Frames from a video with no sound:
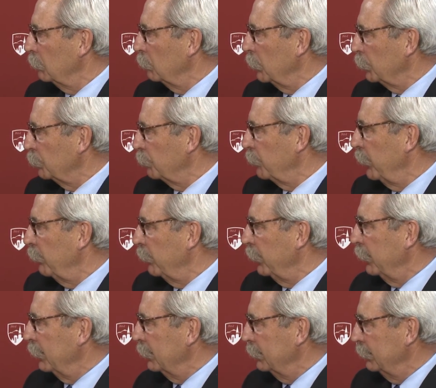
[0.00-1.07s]

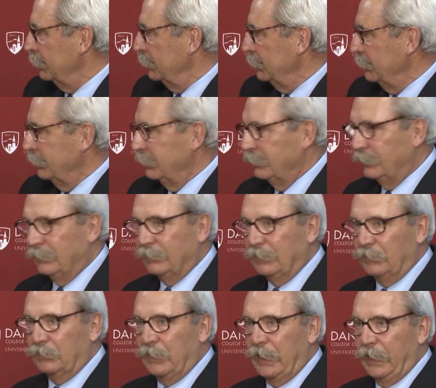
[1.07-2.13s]
Westphalia.
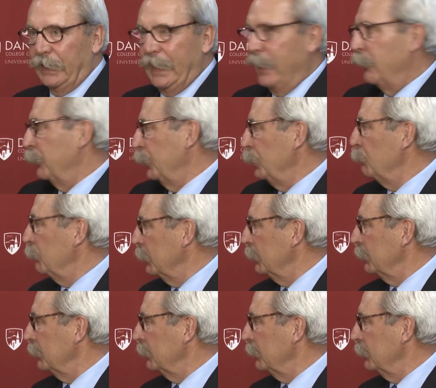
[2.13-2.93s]
It's not a county, but